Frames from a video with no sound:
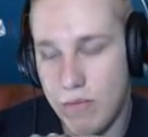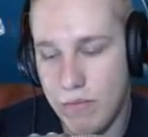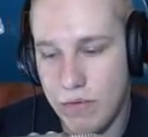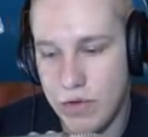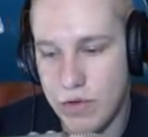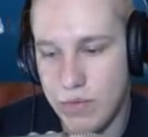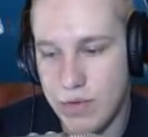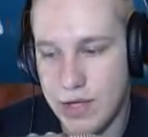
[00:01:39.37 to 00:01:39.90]

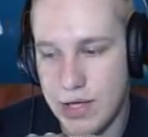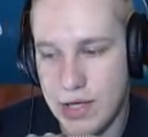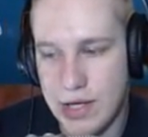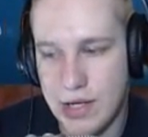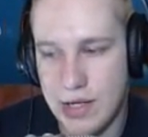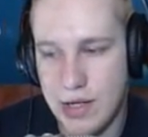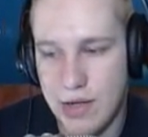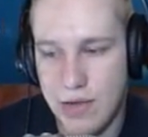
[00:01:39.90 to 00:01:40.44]
you
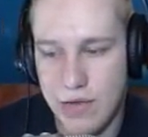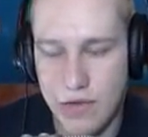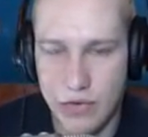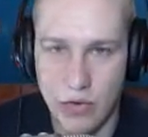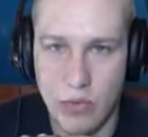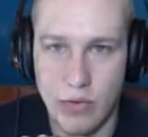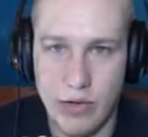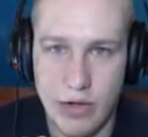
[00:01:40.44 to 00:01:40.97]
can
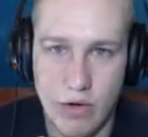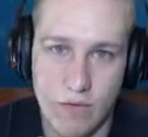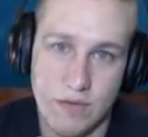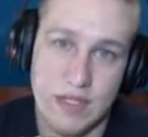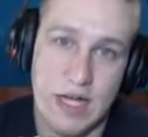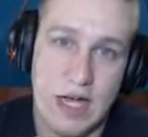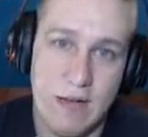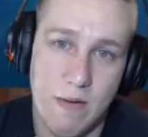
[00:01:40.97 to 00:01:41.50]
slowly over
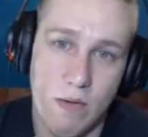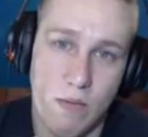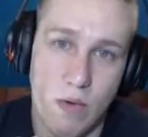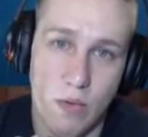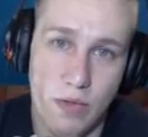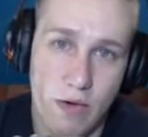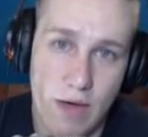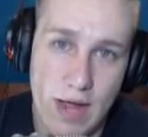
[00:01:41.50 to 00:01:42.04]
time
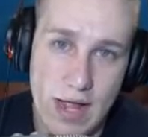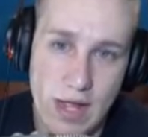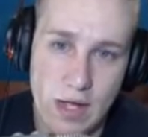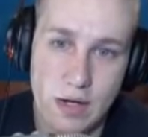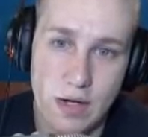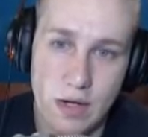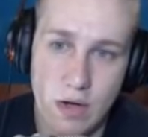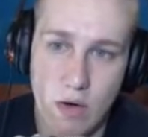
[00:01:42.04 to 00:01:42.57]
erode their
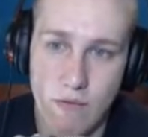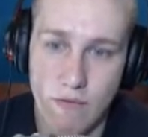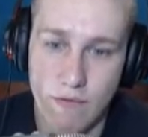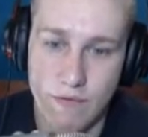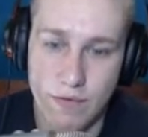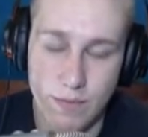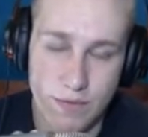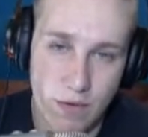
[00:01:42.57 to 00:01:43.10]
hand over a
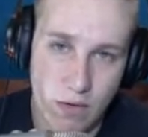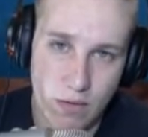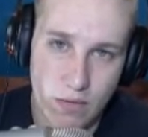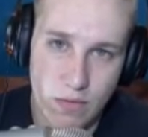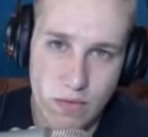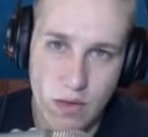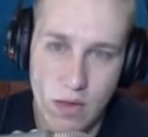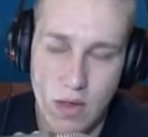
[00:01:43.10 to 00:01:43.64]
few turns.